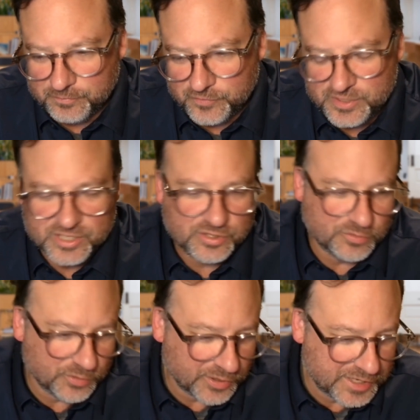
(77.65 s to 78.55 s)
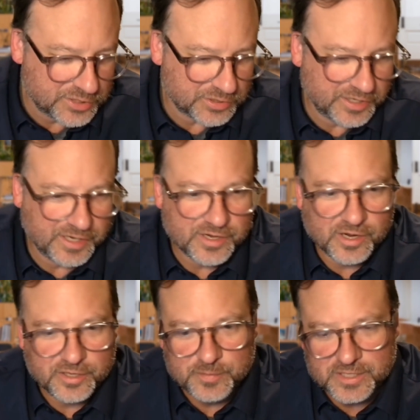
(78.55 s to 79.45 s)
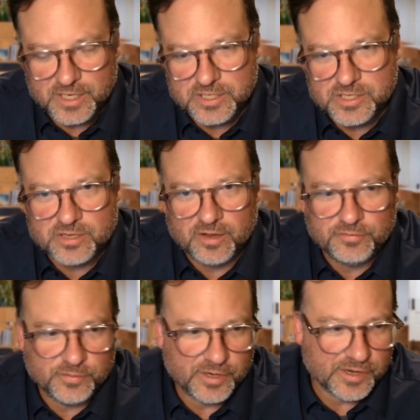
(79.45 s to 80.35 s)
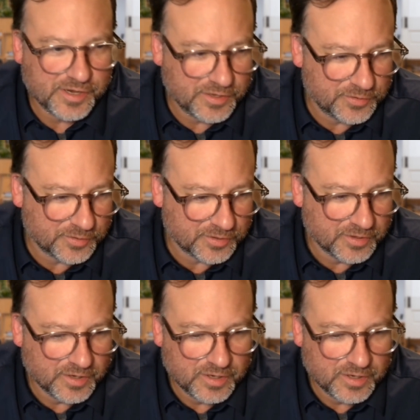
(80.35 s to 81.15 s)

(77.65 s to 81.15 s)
physician order entry and documentation software and other